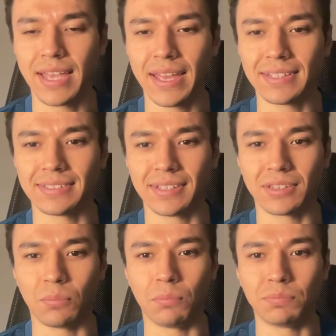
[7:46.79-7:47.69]
heads
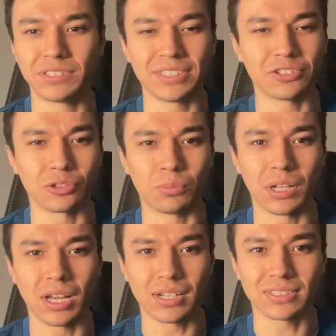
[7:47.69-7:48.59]
into cinder
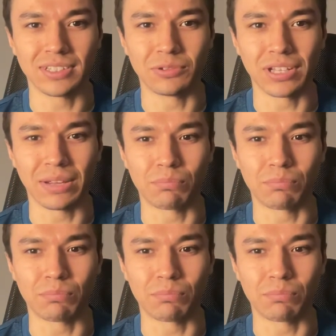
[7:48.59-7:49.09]
blocks and it would